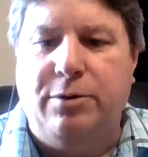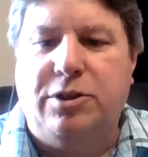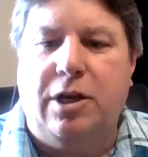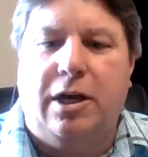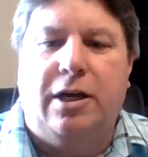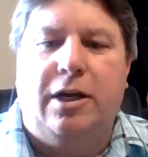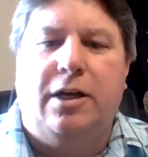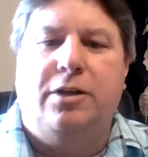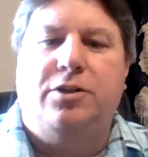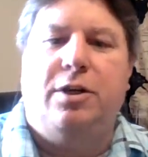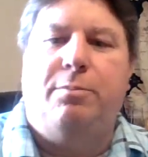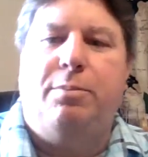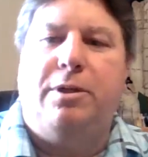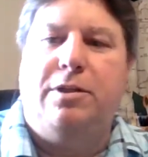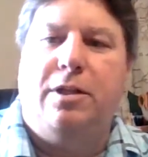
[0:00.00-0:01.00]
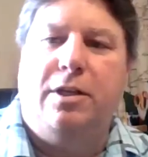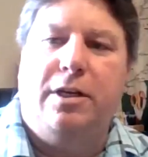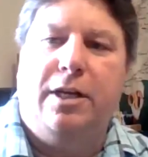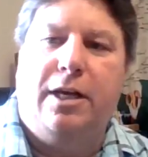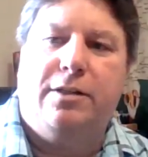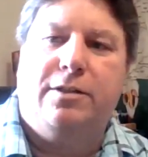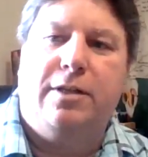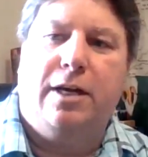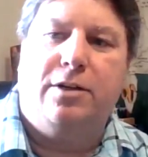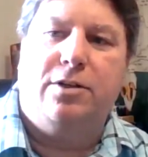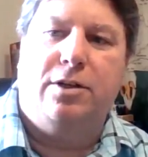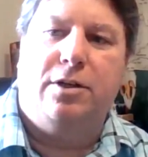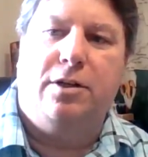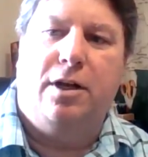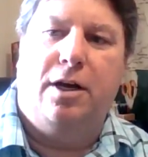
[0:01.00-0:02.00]
I was going to jump into the next
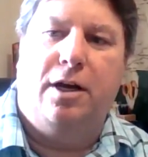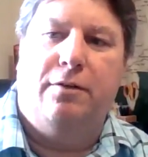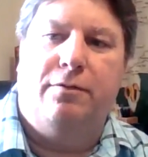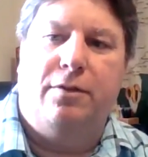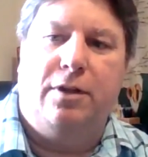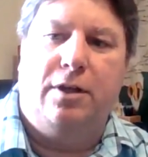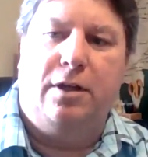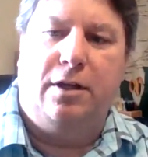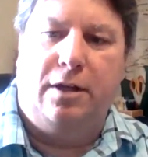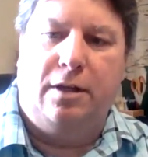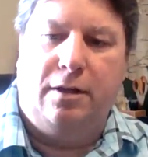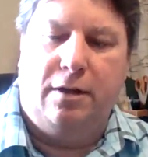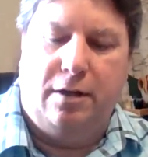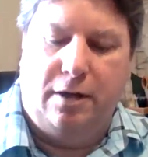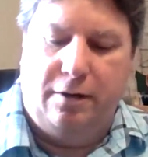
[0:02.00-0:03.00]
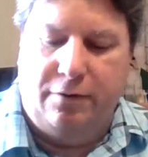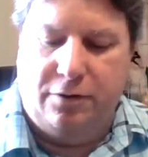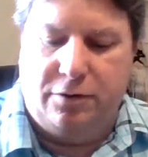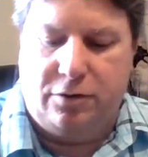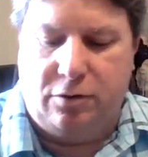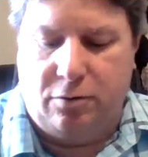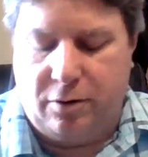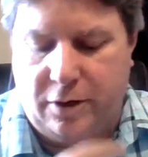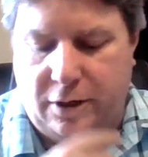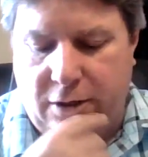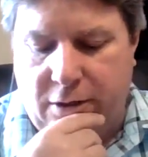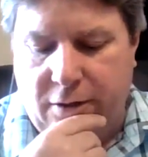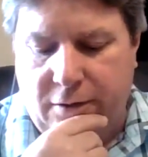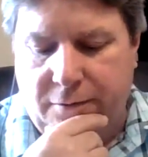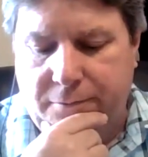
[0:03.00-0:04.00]
section of the
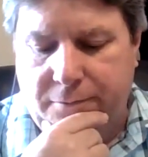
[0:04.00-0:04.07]
story.